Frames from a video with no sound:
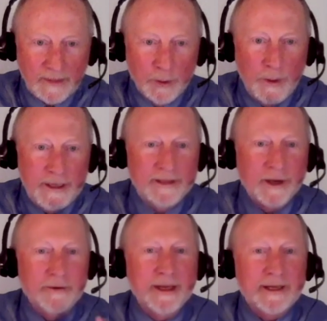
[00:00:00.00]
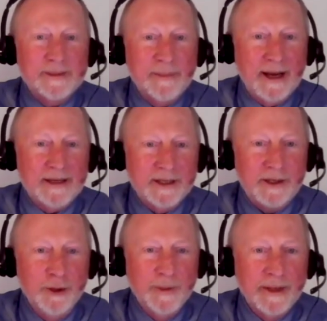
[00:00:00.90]
we don't
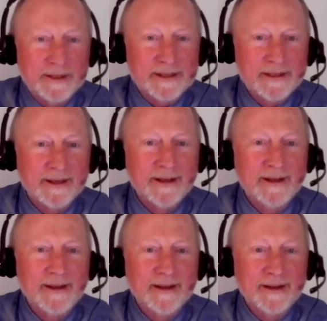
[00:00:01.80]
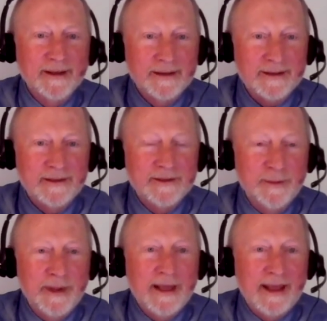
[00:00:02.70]
expect humans to
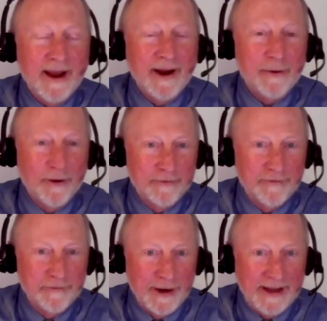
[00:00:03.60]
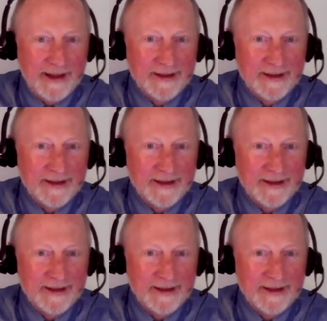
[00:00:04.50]
be error-free.